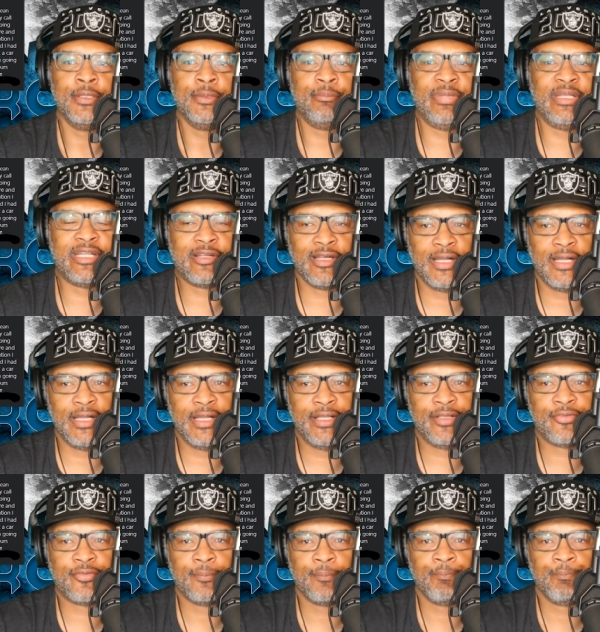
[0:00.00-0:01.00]

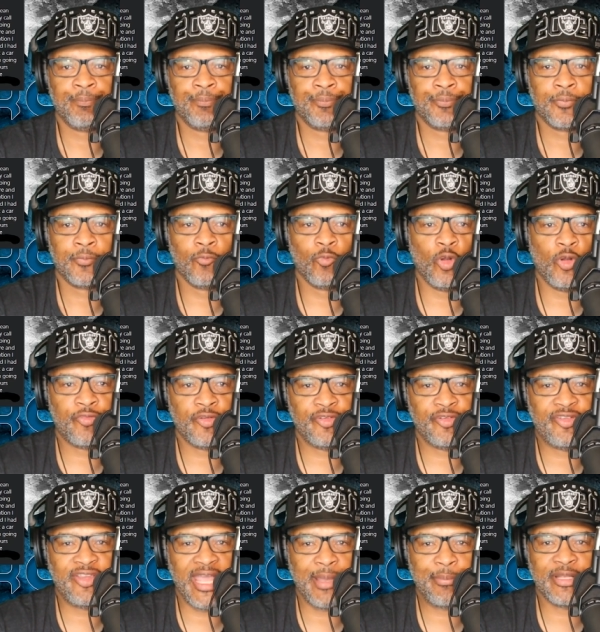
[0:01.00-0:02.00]
because with a
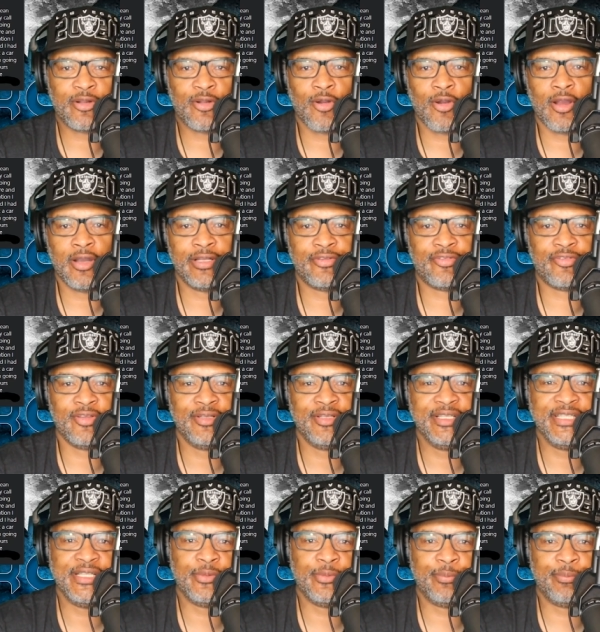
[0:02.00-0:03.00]
debit card, it's a
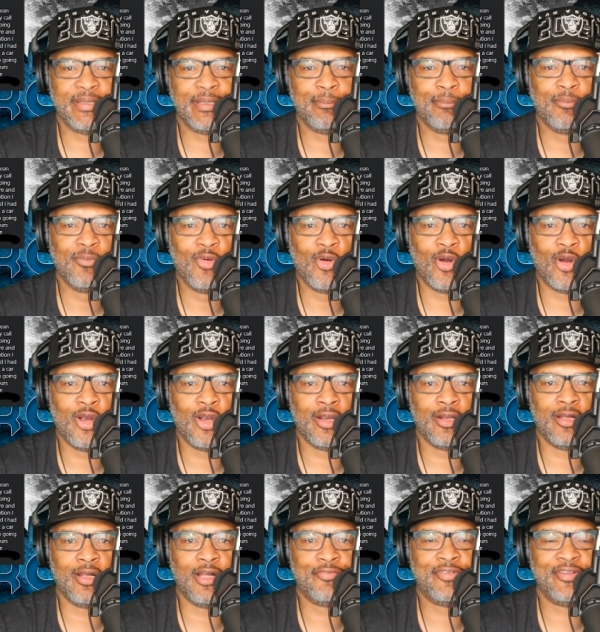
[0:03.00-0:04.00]
little bit
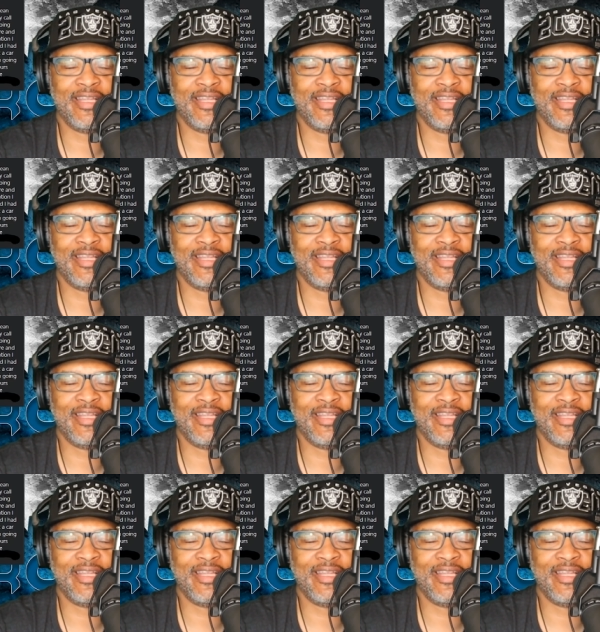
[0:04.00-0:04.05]
more of an